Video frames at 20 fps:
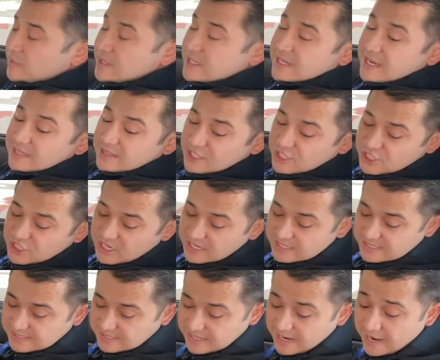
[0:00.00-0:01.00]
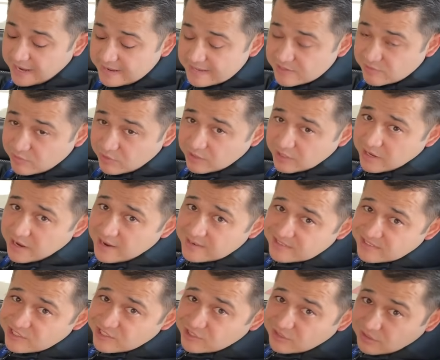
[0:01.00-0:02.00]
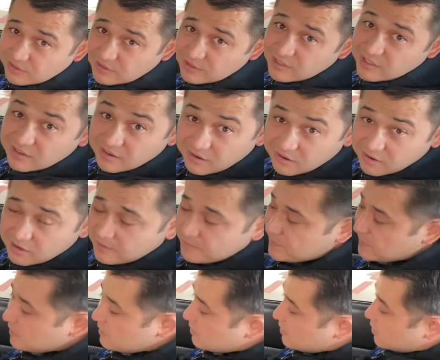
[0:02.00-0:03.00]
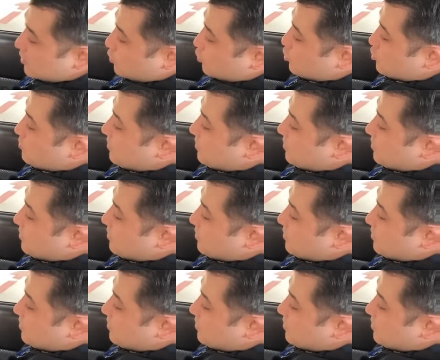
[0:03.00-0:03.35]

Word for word: It's got the J C I as well, guys, installed on the car, which